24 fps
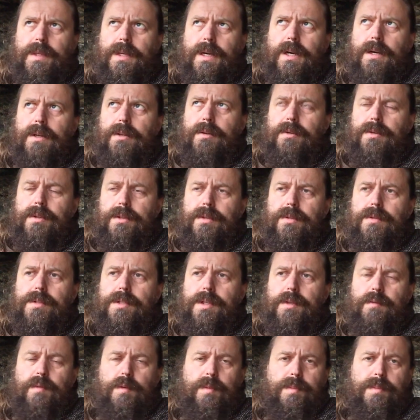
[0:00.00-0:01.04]
I don't use
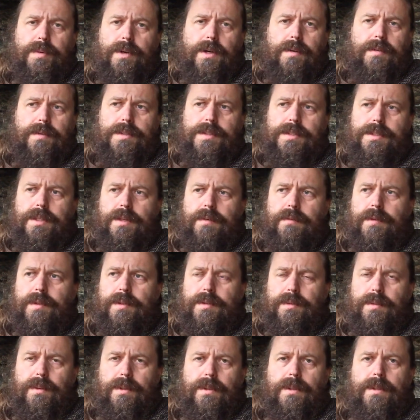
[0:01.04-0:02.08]
it for private stuff
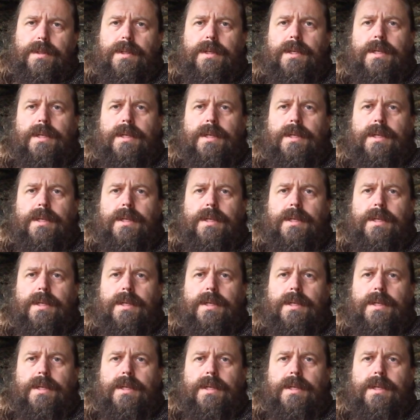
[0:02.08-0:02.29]
at all.